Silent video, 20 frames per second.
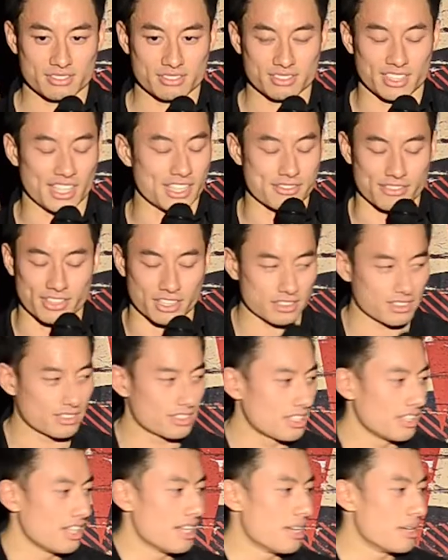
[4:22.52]
Yeah, it's fucked.
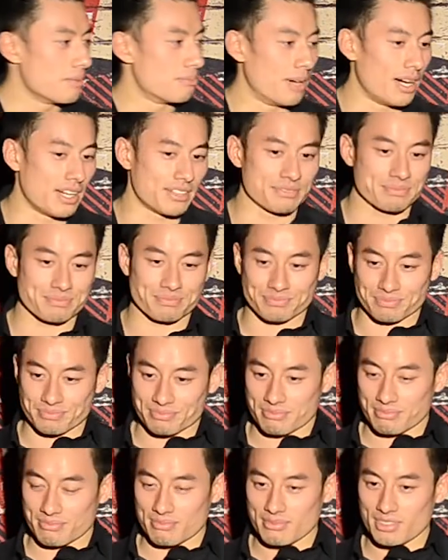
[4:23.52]
But
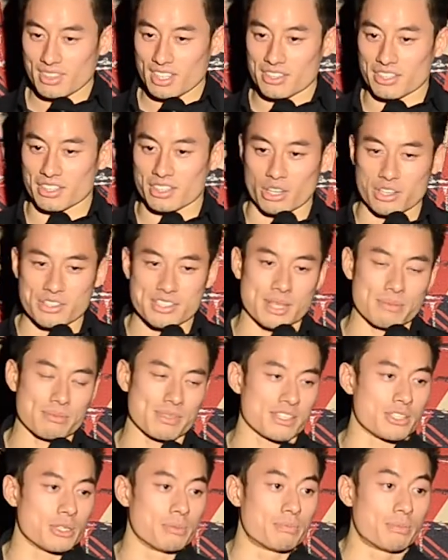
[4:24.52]
the concept
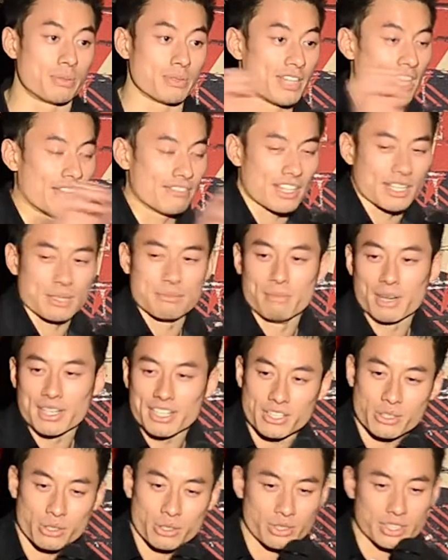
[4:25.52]
is you have like a
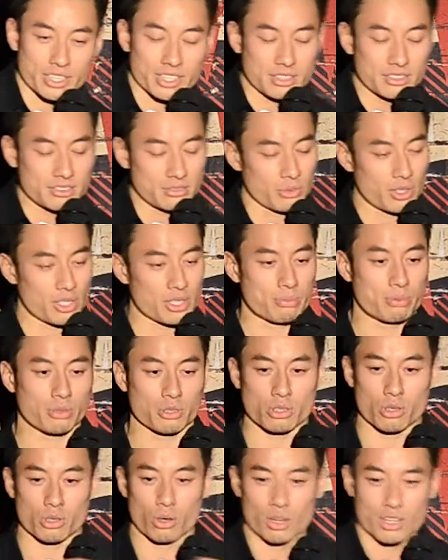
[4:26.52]
money corner where you
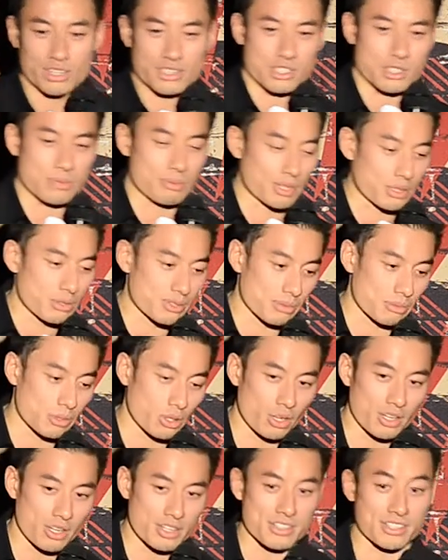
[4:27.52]
put coins, you sprinkle some
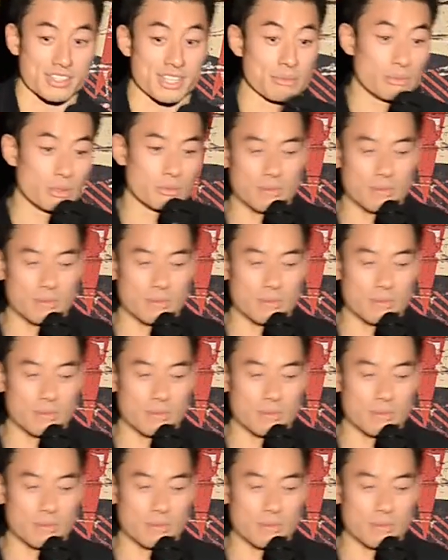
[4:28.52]
coins and get more